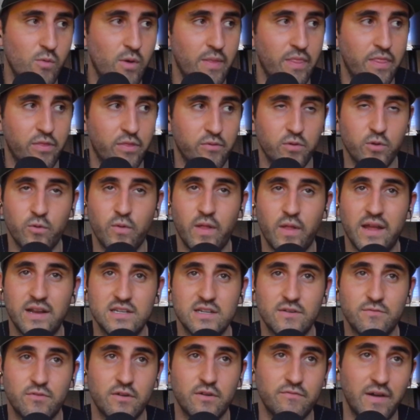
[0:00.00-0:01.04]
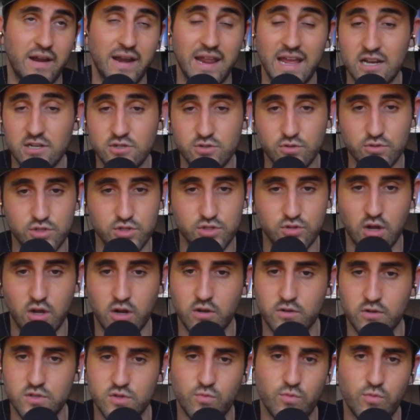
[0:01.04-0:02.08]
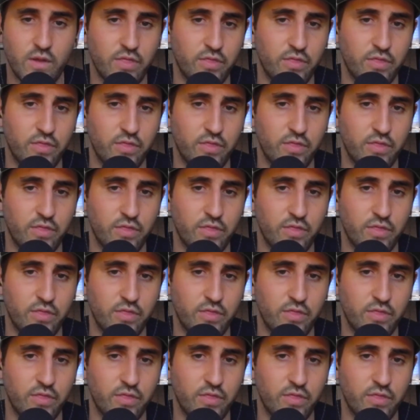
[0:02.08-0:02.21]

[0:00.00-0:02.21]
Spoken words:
We went through like different financial struggles.